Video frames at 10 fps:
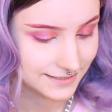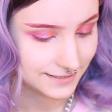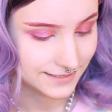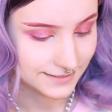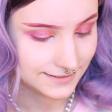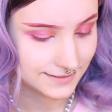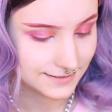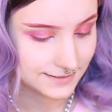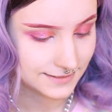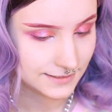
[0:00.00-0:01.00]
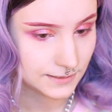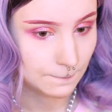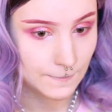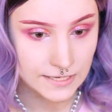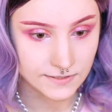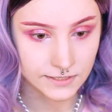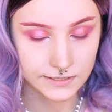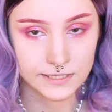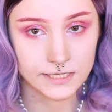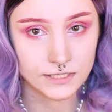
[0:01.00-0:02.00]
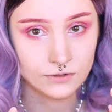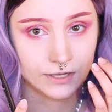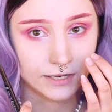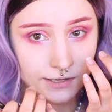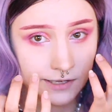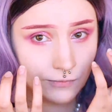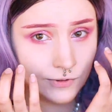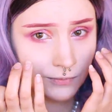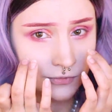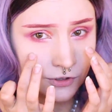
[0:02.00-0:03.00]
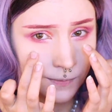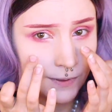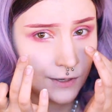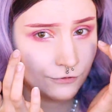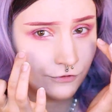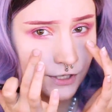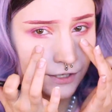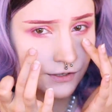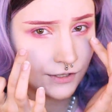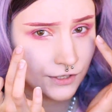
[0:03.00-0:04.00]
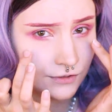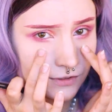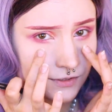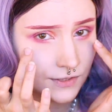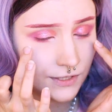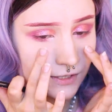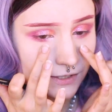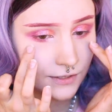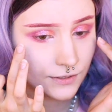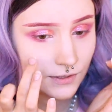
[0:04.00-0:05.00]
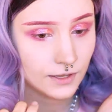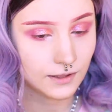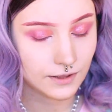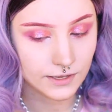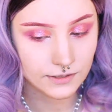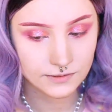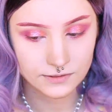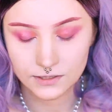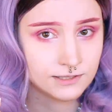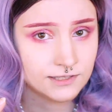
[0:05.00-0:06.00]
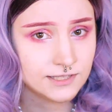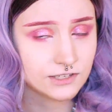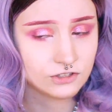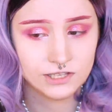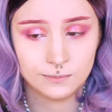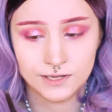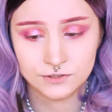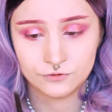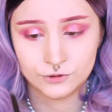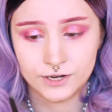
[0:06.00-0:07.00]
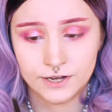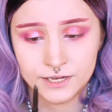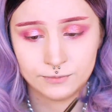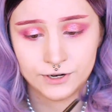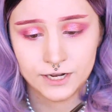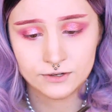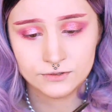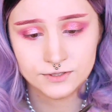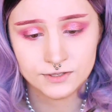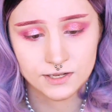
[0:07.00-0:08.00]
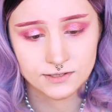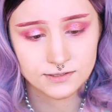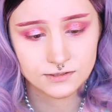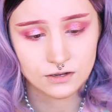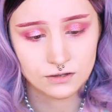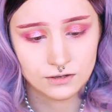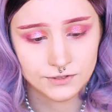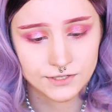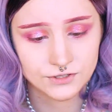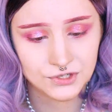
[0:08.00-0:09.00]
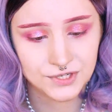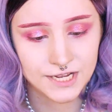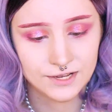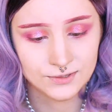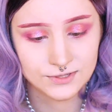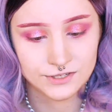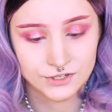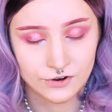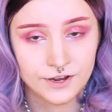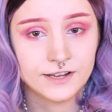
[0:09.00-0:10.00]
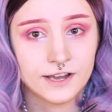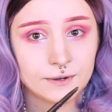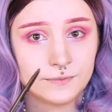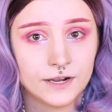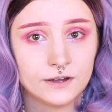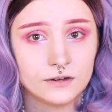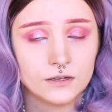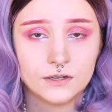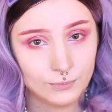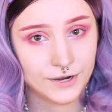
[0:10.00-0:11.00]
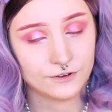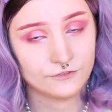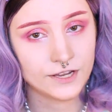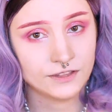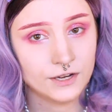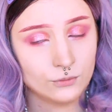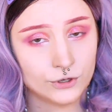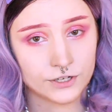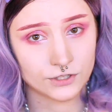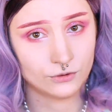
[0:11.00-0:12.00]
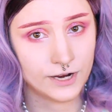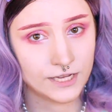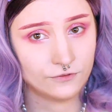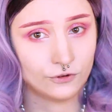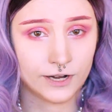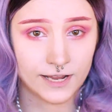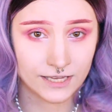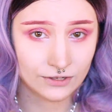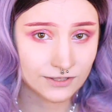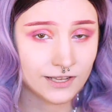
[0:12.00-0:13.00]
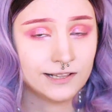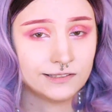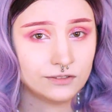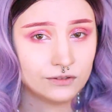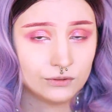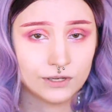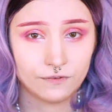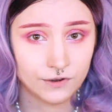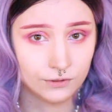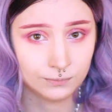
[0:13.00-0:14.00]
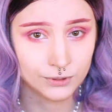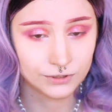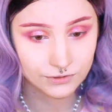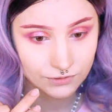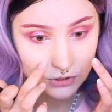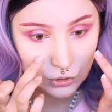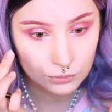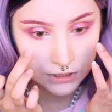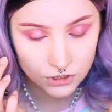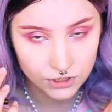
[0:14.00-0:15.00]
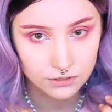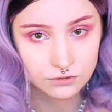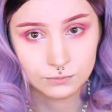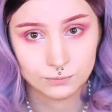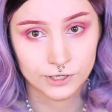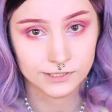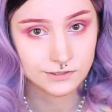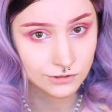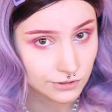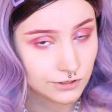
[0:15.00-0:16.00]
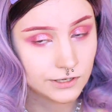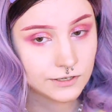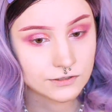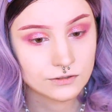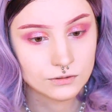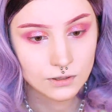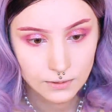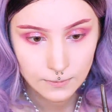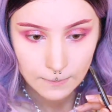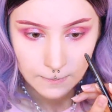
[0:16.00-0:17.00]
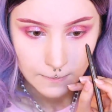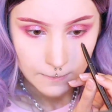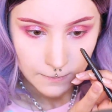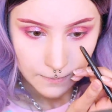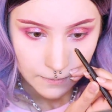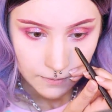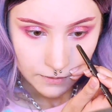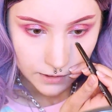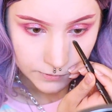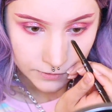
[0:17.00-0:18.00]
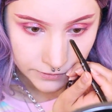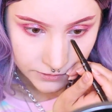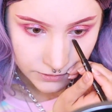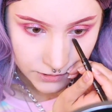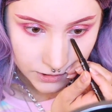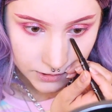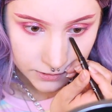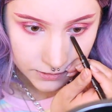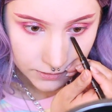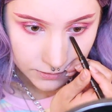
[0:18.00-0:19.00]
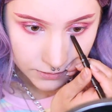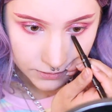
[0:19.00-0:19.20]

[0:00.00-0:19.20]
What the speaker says: it's basically you get a little bit more puffy, cutesy eyes. This is actually meant for eyebrows. It's called Etude House Drawing Eyebrow, but I find that it works great for aiguisal too if you don't put too much and don't press too hard. So I'm going to just